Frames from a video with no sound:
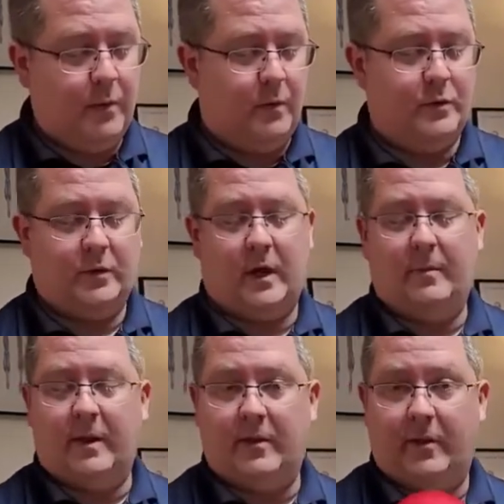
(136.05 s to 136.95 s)
which would
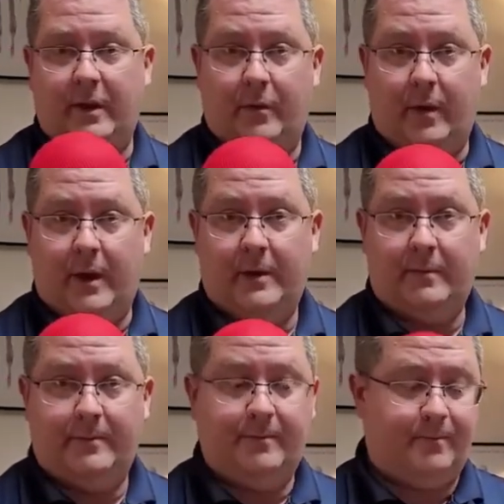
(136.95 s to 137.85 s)
come either in red
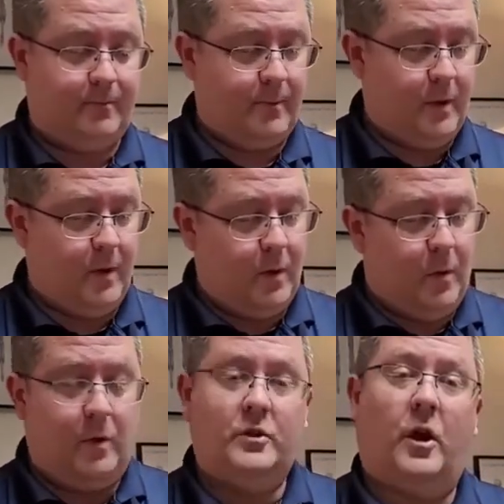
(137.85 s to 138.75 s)

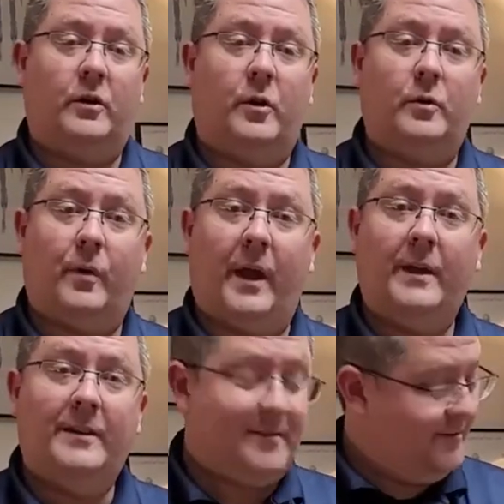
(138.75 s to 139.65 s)
or charcoal gray.